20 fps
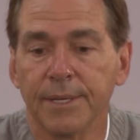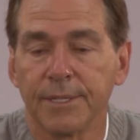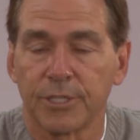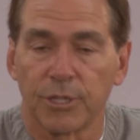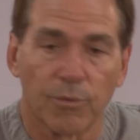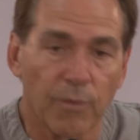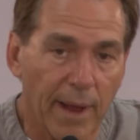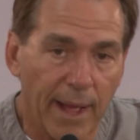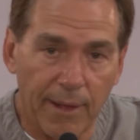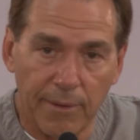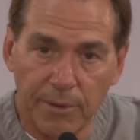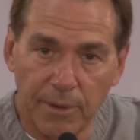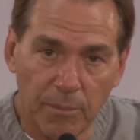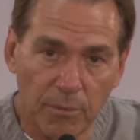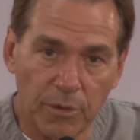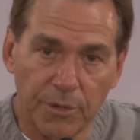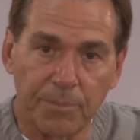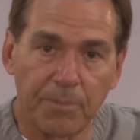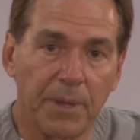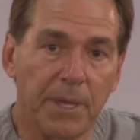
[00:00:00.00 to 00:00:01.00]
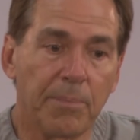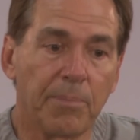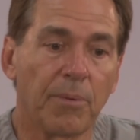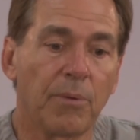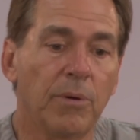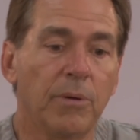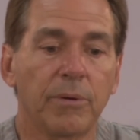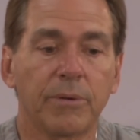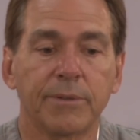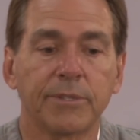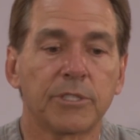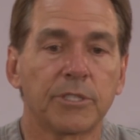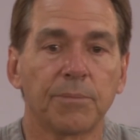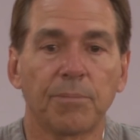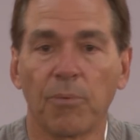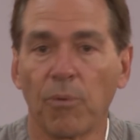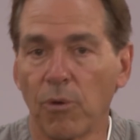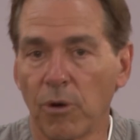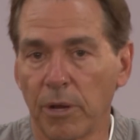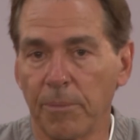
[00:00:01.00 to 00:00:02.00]
Surround them with people who can
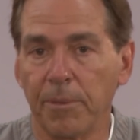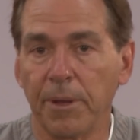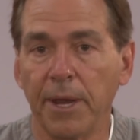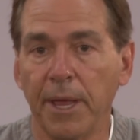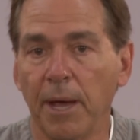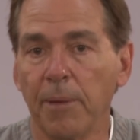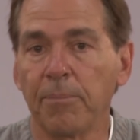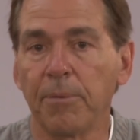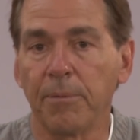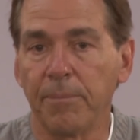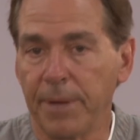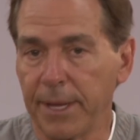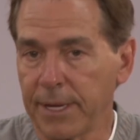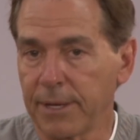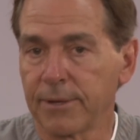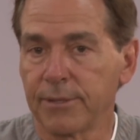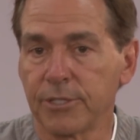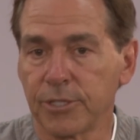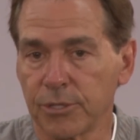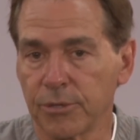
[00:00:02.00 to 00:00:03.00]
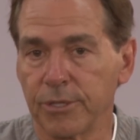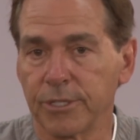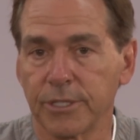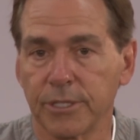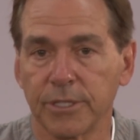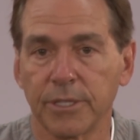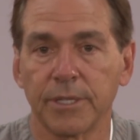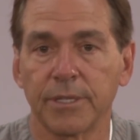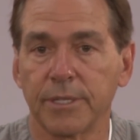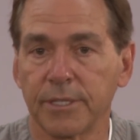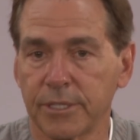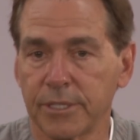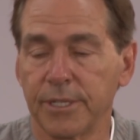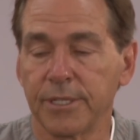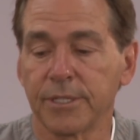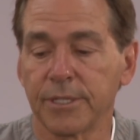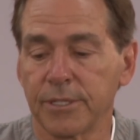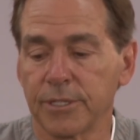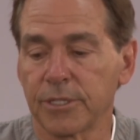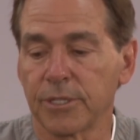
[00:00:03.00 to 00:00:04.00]
support them and help them make good choices and
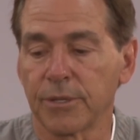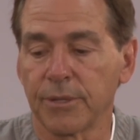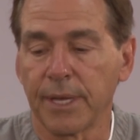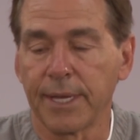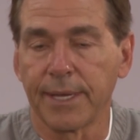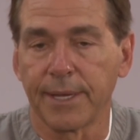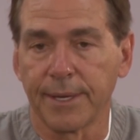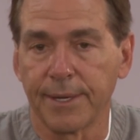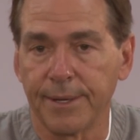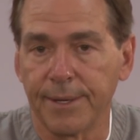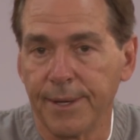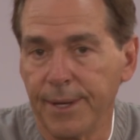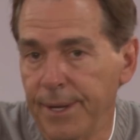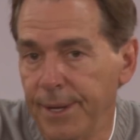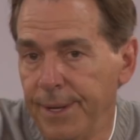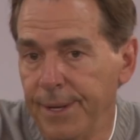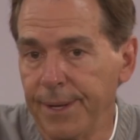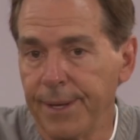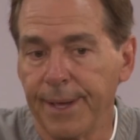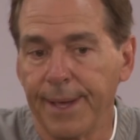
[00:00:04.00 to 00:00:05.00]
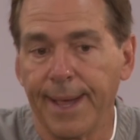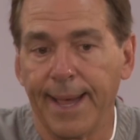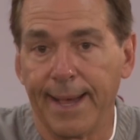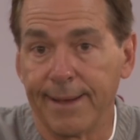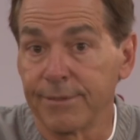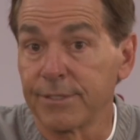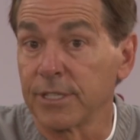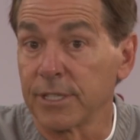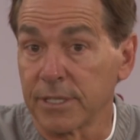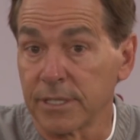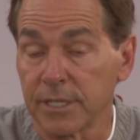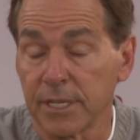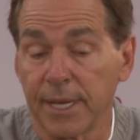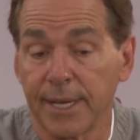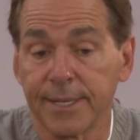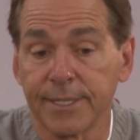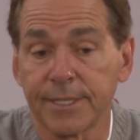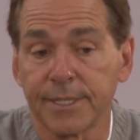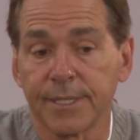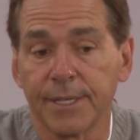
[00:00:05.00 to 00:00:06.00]
decisions so they can have
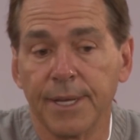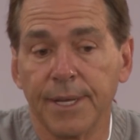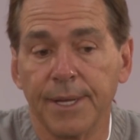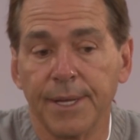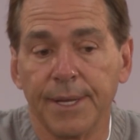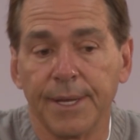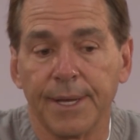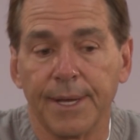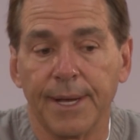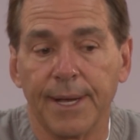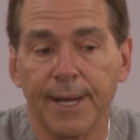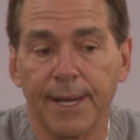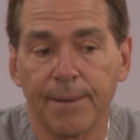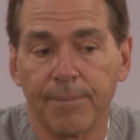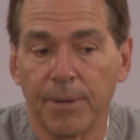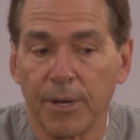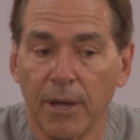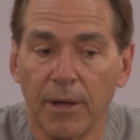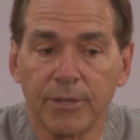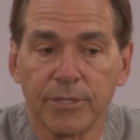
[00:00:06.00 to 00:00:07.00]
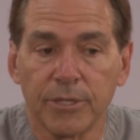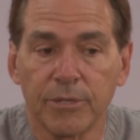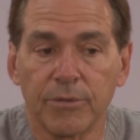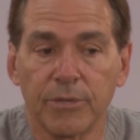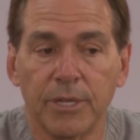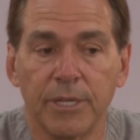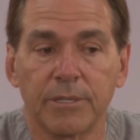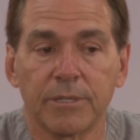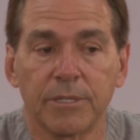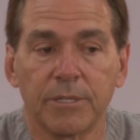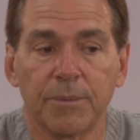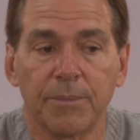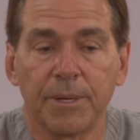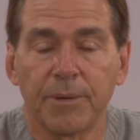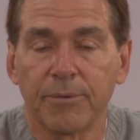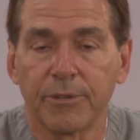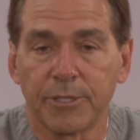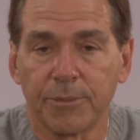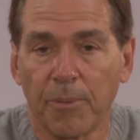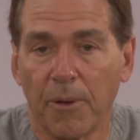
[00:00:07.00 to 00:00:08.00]
success, but also teach them to
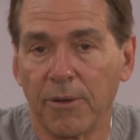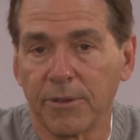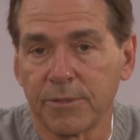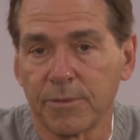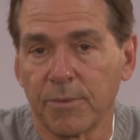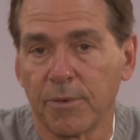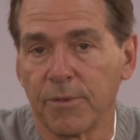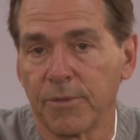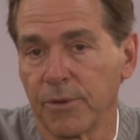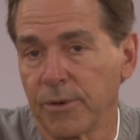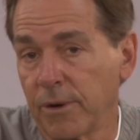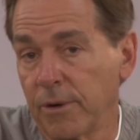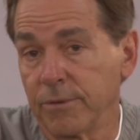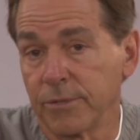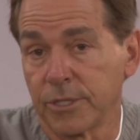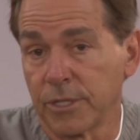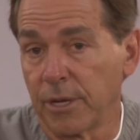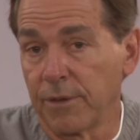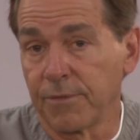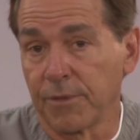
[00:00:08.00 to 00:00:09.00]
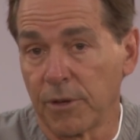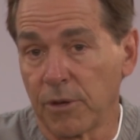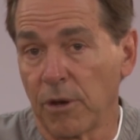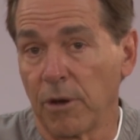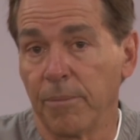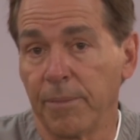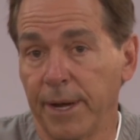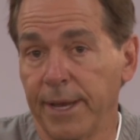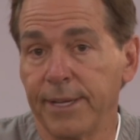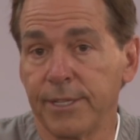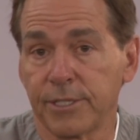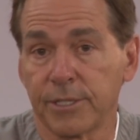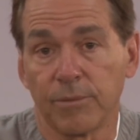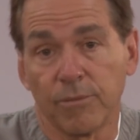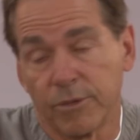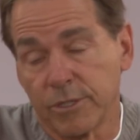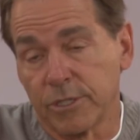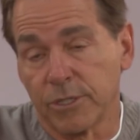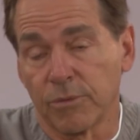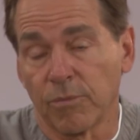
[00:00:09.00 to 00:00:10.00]
be responsible with their own
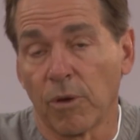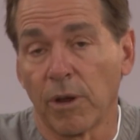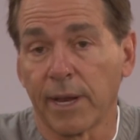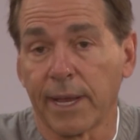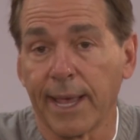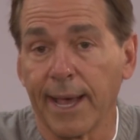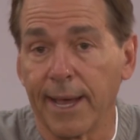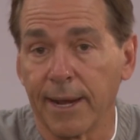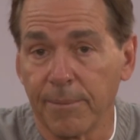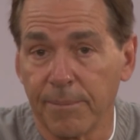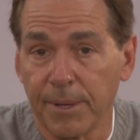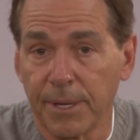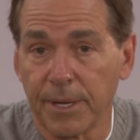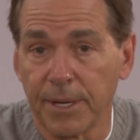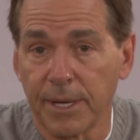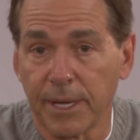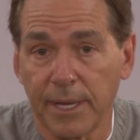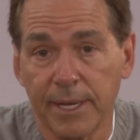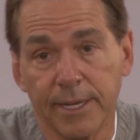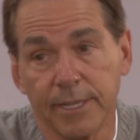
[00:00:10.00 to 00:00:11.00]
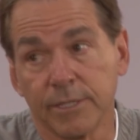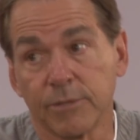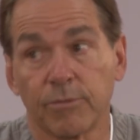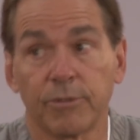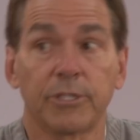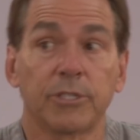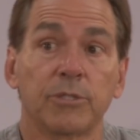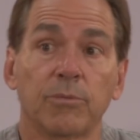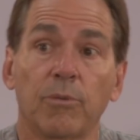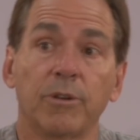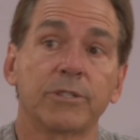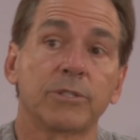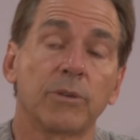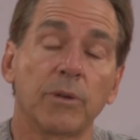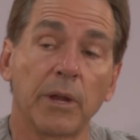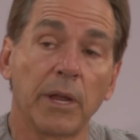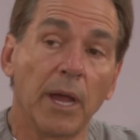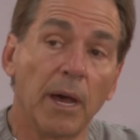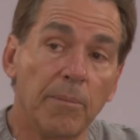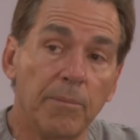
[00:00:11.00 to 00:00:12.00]
self-determination, which is what accountability is, which is what's
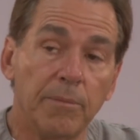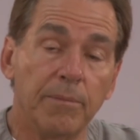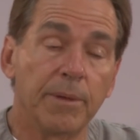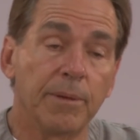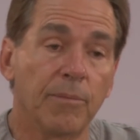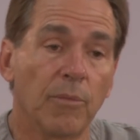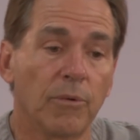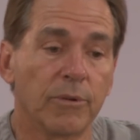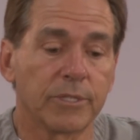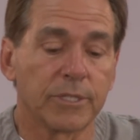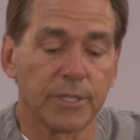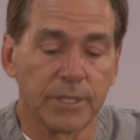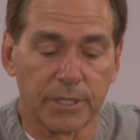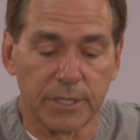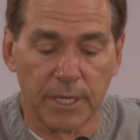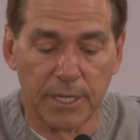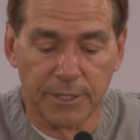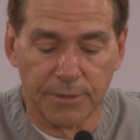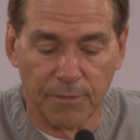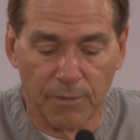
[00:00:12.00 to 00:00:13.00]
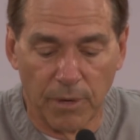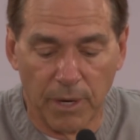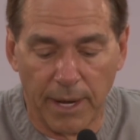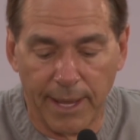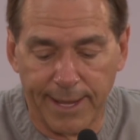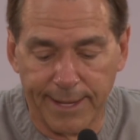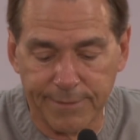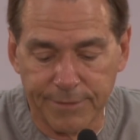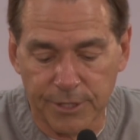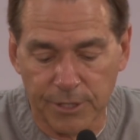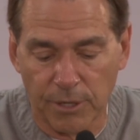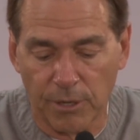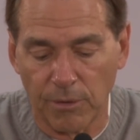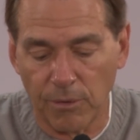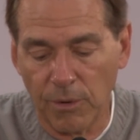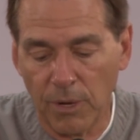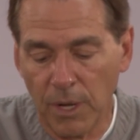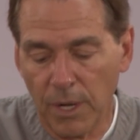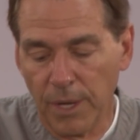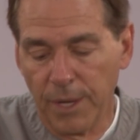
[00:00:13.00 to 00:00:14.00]
going to help them be more successful in life.
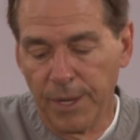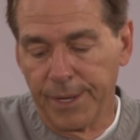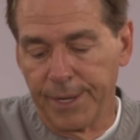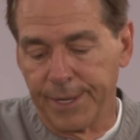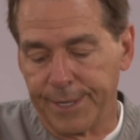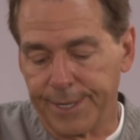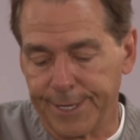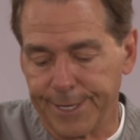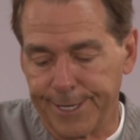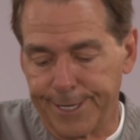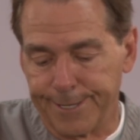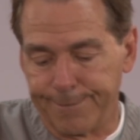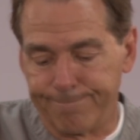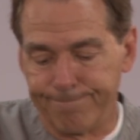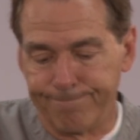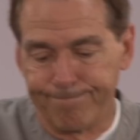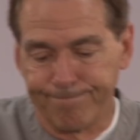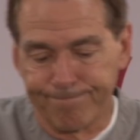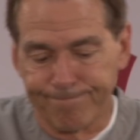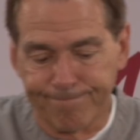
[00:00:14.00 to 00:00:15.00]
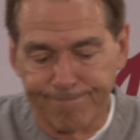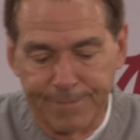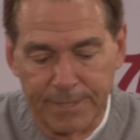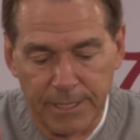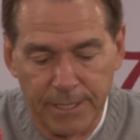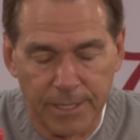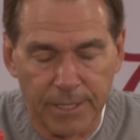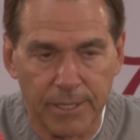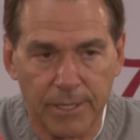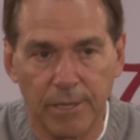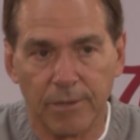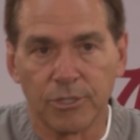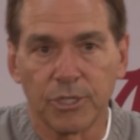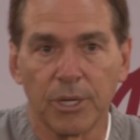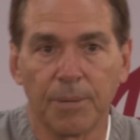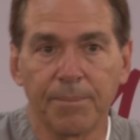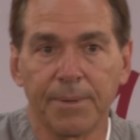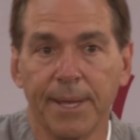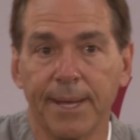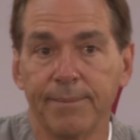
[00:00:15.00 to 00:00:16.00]
So, you know,
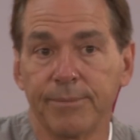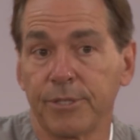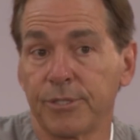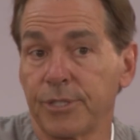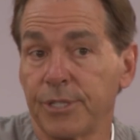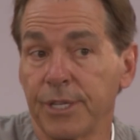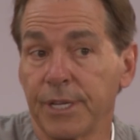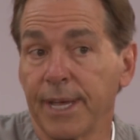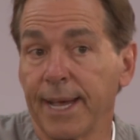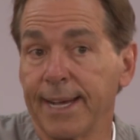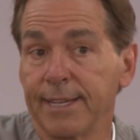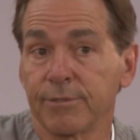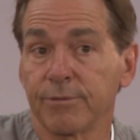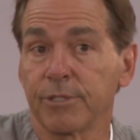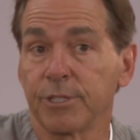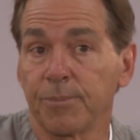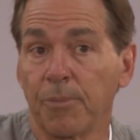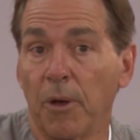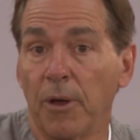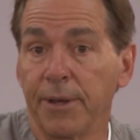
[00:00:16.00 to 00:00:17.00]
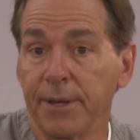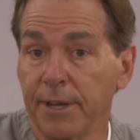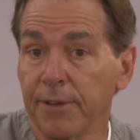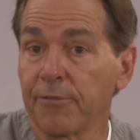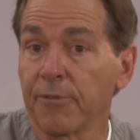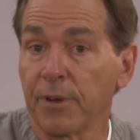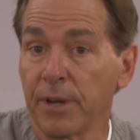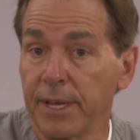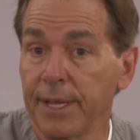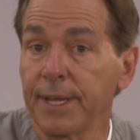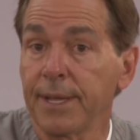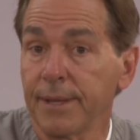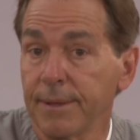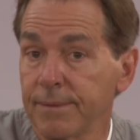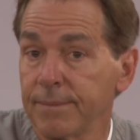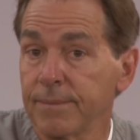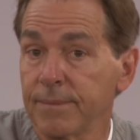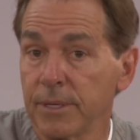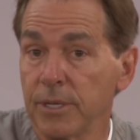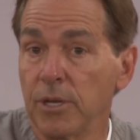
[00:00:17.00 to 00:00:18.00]
sometimes you see guys respond differently,
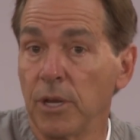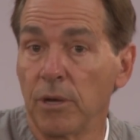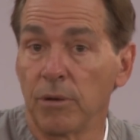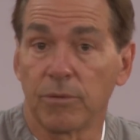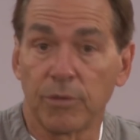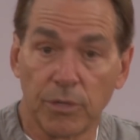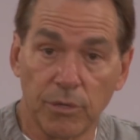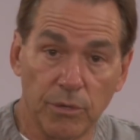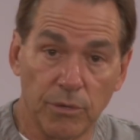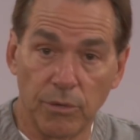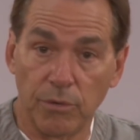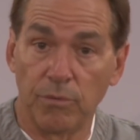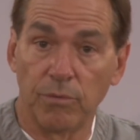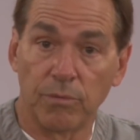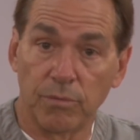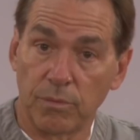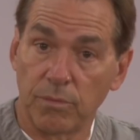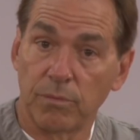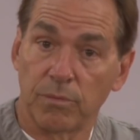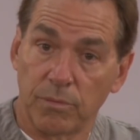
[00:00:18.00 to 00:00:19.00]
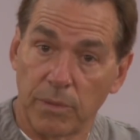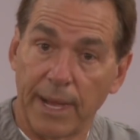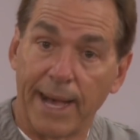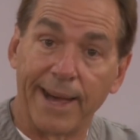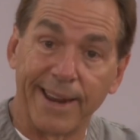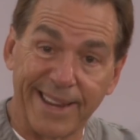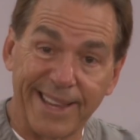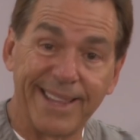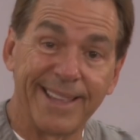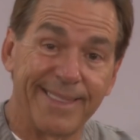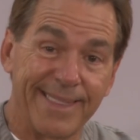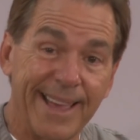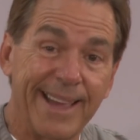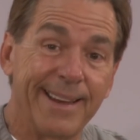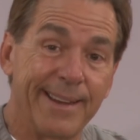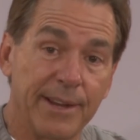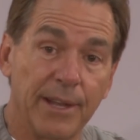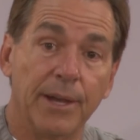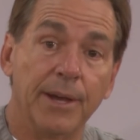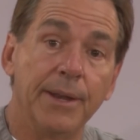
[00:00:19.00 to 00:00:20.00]
you know, to how to get
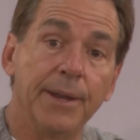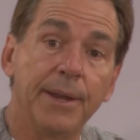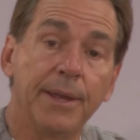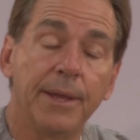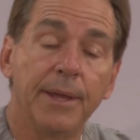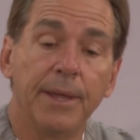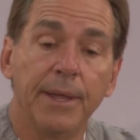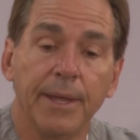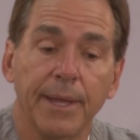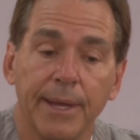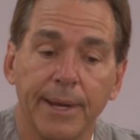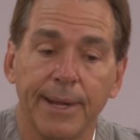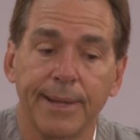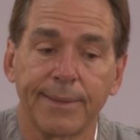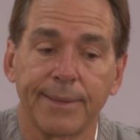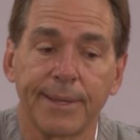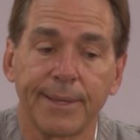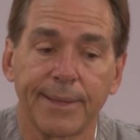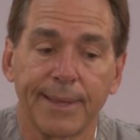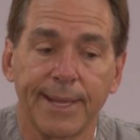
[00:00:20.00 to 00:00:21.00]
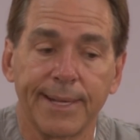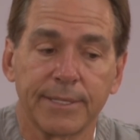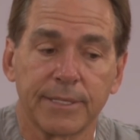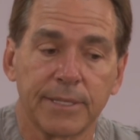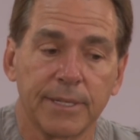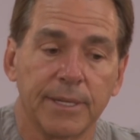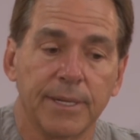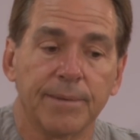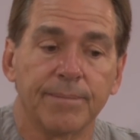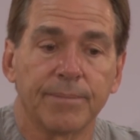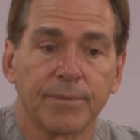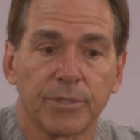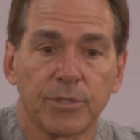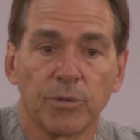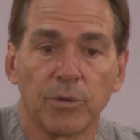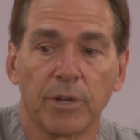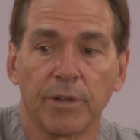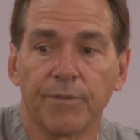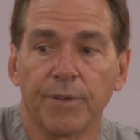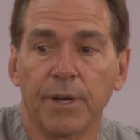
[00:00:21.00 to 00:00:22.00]
that done, and I think that's a
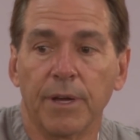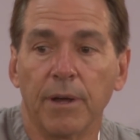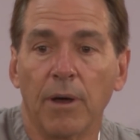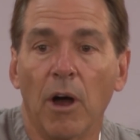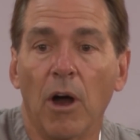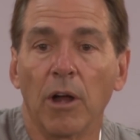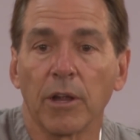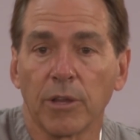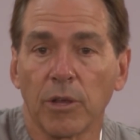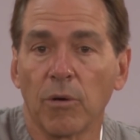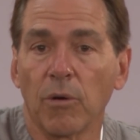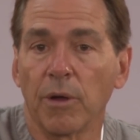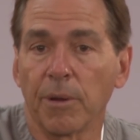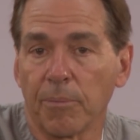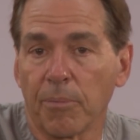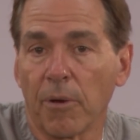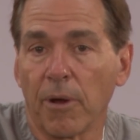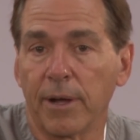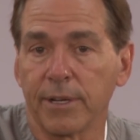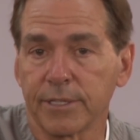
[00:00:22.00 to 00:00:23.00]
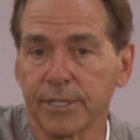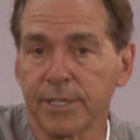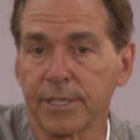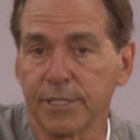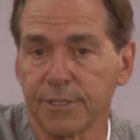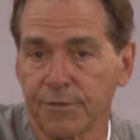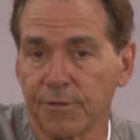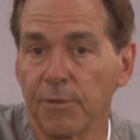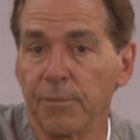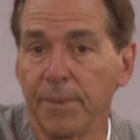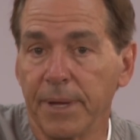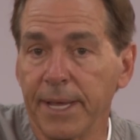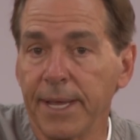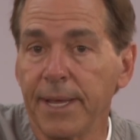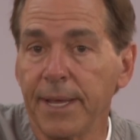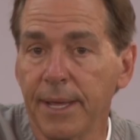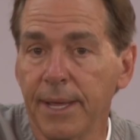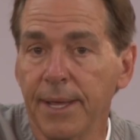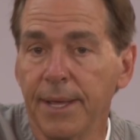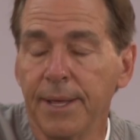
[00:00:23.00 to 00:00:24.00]
sort of an ongoing process for
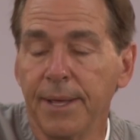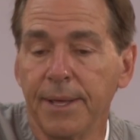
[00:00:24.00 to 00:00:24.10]
me.